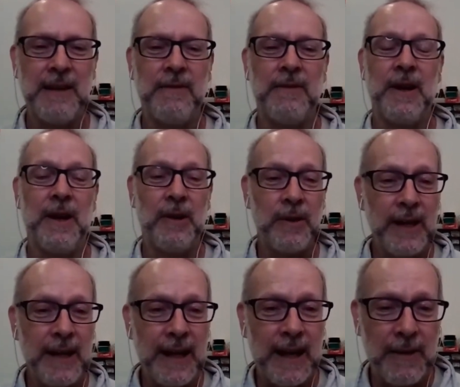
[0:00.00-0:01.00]
you are
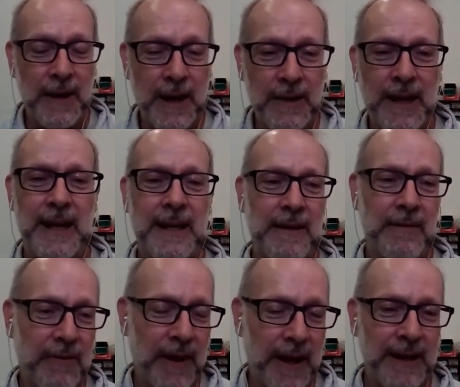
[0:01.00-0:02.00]
looking around and
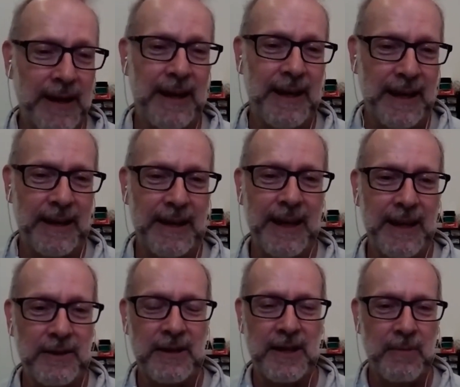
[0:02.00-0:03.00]
finding
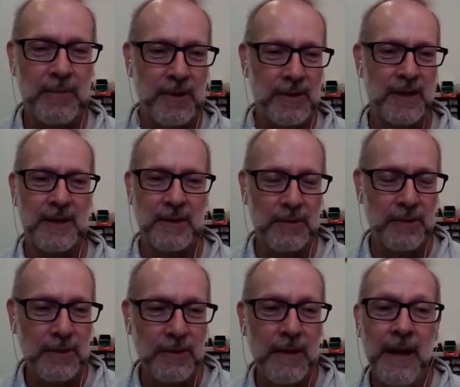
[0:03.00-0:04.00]
interesting projects to do.